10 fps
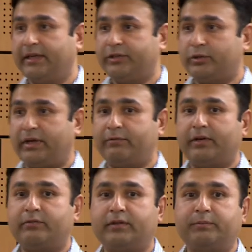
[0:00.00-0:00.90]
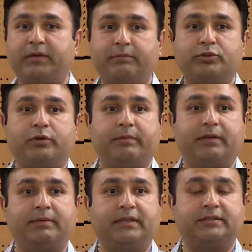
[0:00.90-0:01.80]
So I work with premature
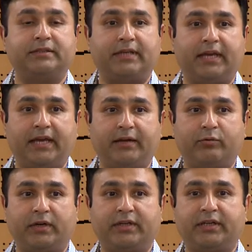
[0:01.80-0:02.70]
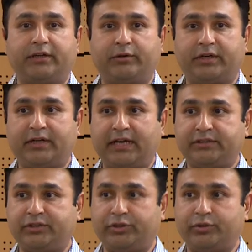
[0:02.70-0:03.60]
babies and work in a neonatal
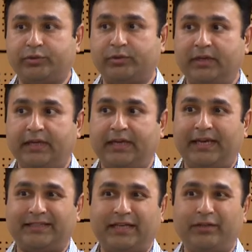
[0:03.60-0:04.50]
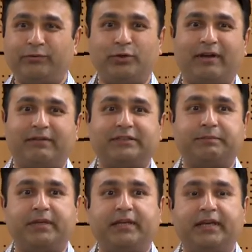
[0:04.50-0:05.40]
ICU. As any of you have
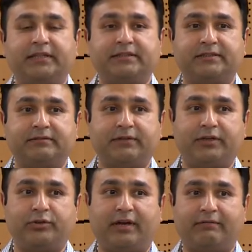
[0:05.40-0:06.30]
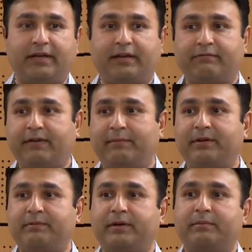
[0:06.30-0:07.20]
experience where you have like a
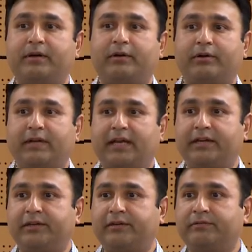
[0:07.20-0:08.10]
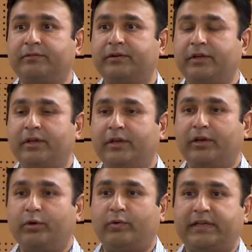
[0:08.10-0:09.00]
family member or relative
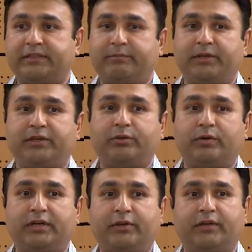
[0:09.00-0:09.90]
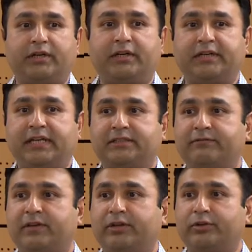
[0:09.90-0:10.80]
who was admitted to a neonatal
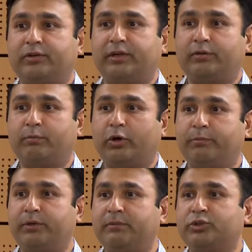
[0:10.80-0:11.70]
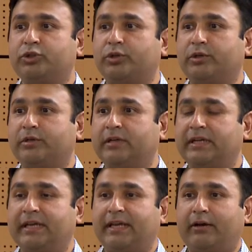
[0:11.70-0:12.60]
intensive care unit, born premature
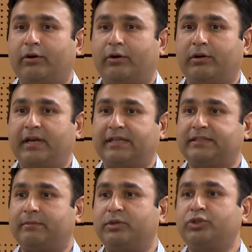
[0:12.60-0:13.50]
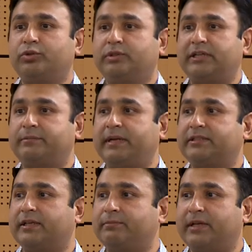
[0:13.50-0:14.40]
or has some issues and
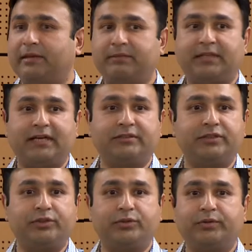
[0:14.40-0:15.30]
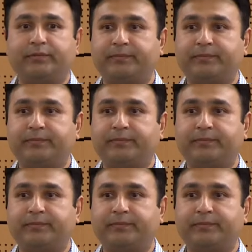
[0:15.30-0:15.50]
spent some time in the ICU.